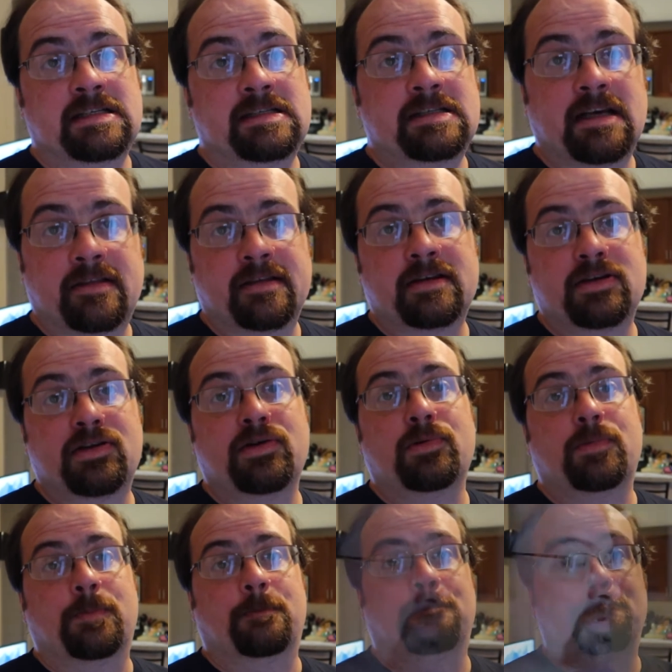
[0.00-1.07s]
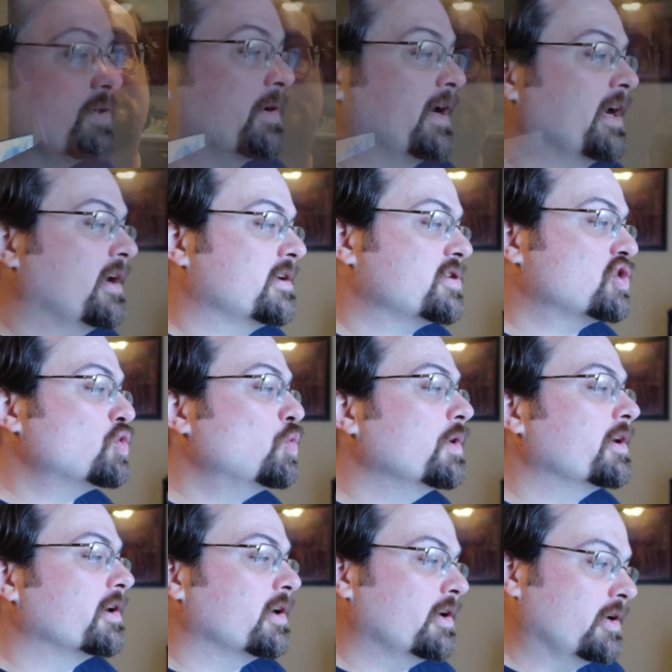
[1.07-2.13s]
nothing to do. So I asked
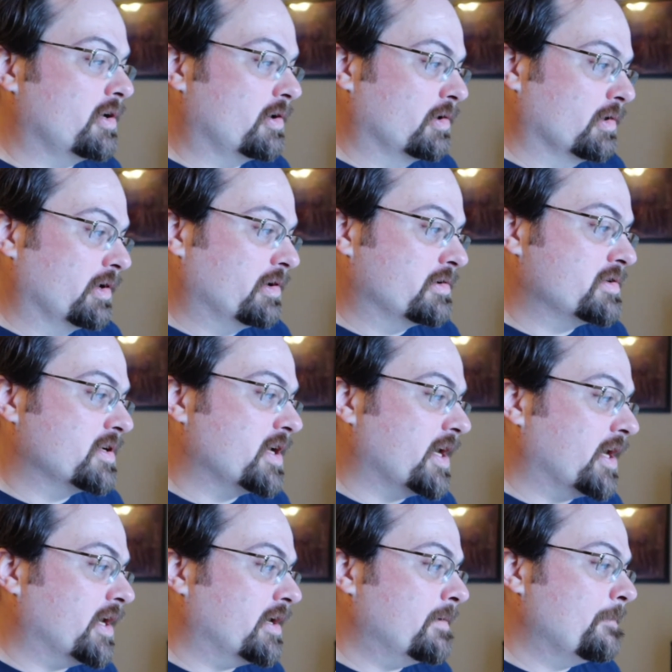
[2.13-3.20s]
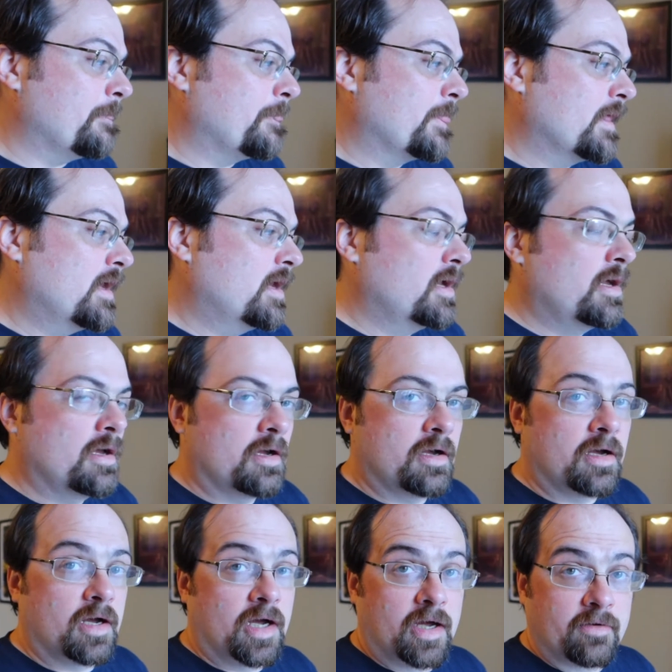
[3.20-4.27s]
Twitter earlier today
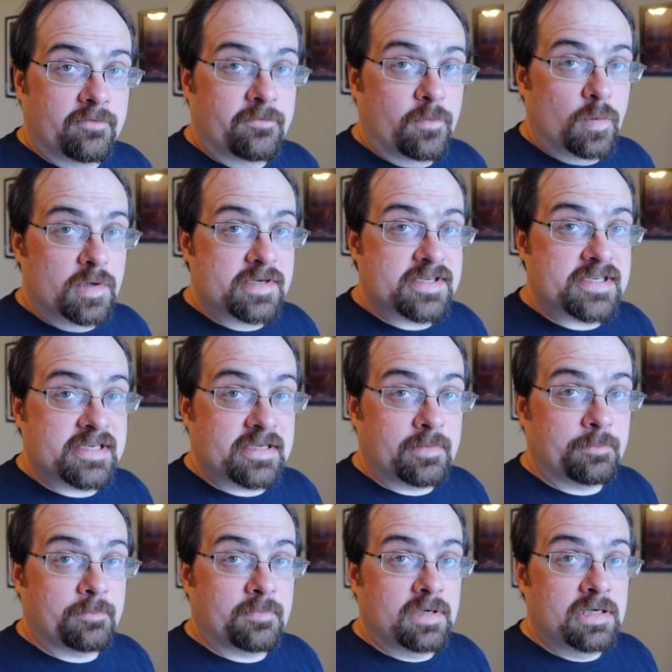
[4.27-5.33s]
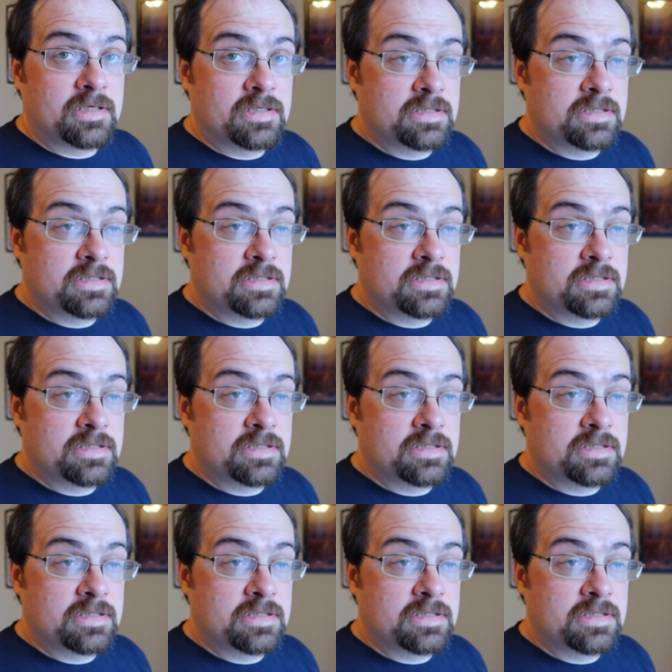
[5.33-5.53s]
for some